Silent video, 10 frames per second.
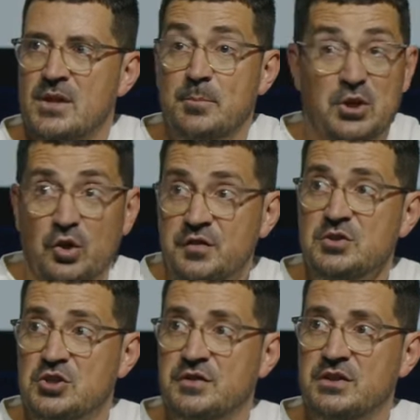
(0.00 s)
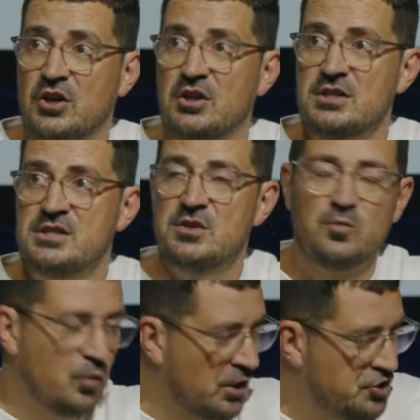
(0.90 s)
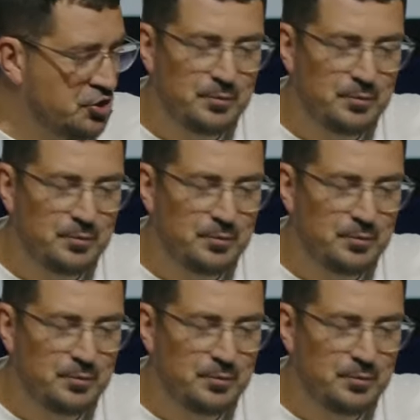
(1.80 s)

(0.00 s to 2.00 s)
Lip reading: But also your theology, what you